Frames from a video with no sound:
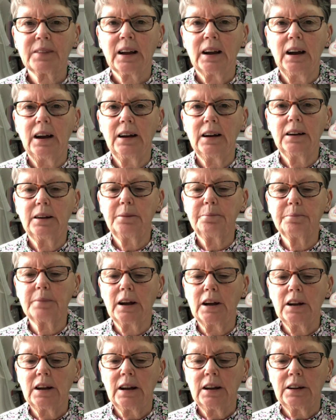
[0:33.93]

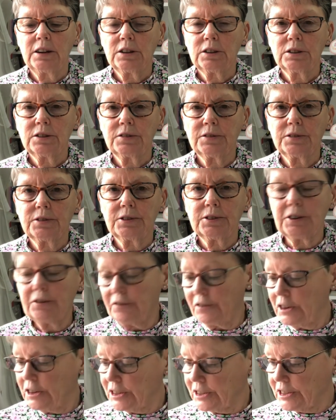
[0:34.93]
The
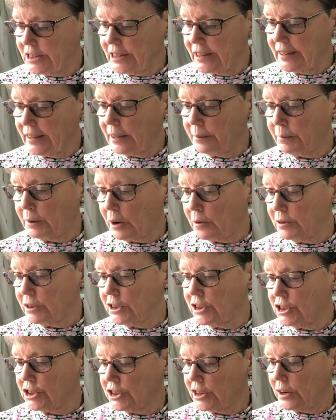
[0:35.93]
first thing I'm going
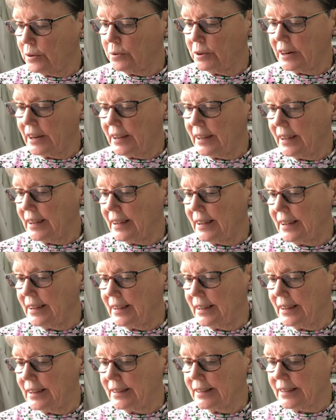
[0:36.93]
to show you
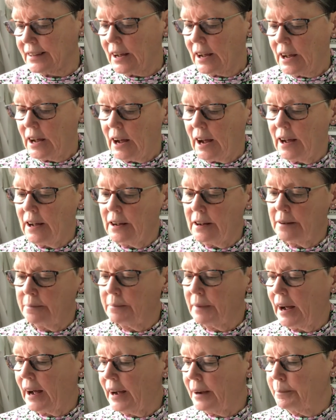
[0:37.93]
is
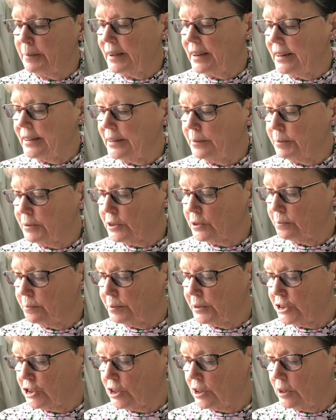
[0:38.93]
I made him some
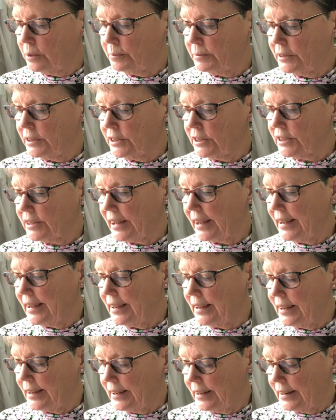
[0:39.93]
pyjamas
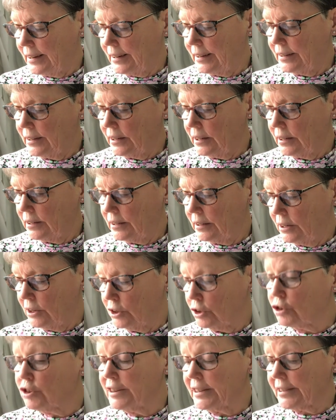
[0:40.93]

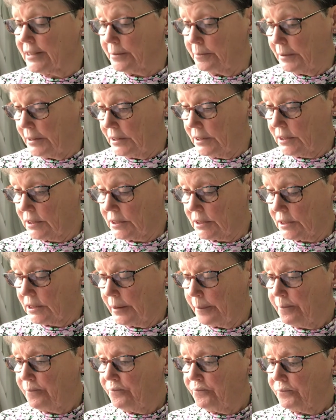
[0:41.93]
at Christmas,
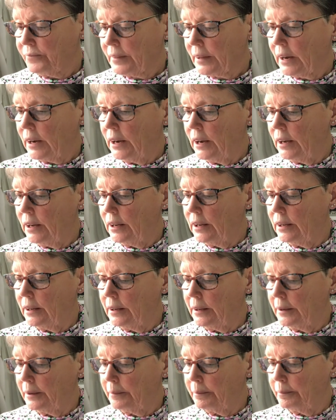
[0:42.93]

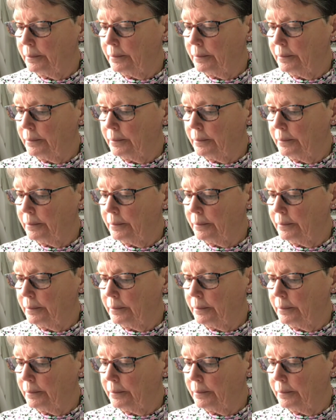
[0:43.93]
and